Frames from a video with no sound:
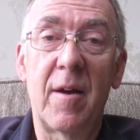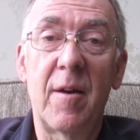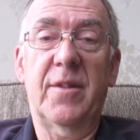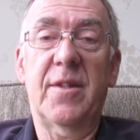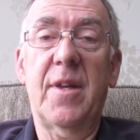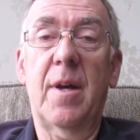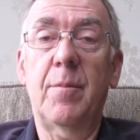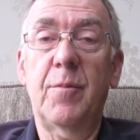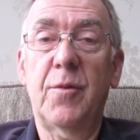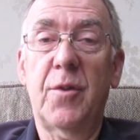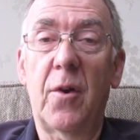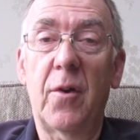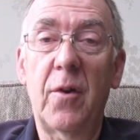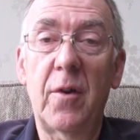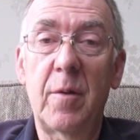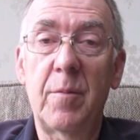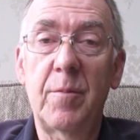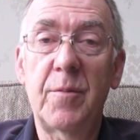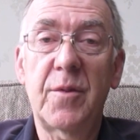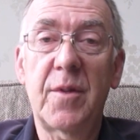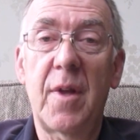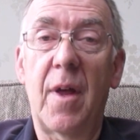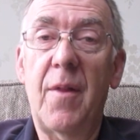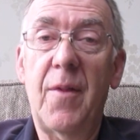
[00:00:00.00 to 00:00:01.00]

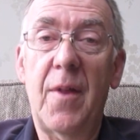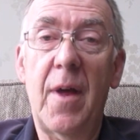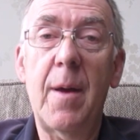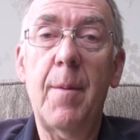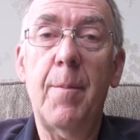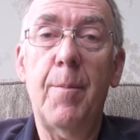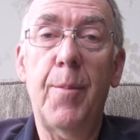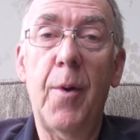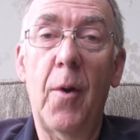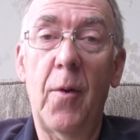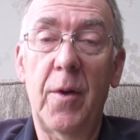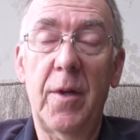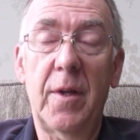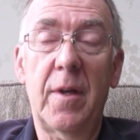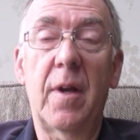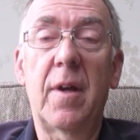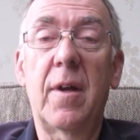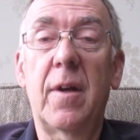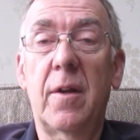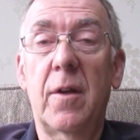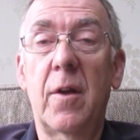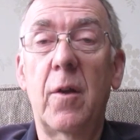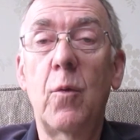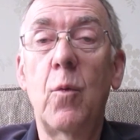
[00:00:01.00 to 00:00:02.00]
Sometimes that pike
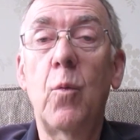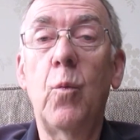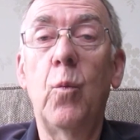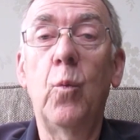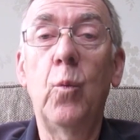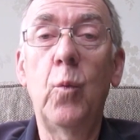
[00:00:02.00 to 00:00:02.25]
can